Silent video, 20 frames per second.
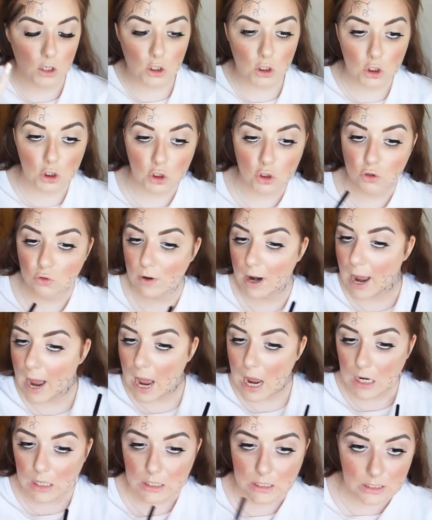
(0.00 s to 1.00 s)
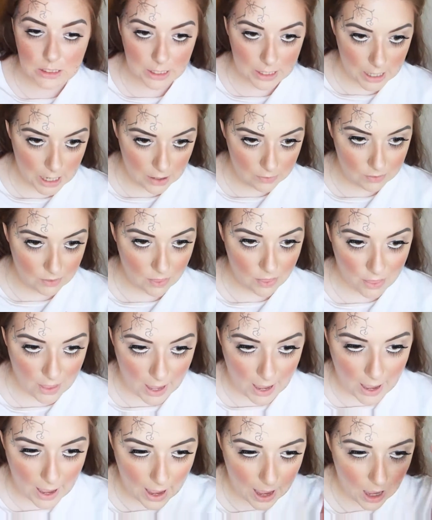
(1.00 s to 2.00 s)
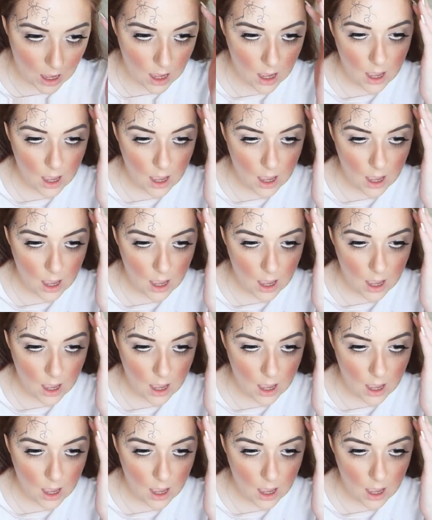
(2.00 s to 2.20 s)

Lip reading: cracks here and there.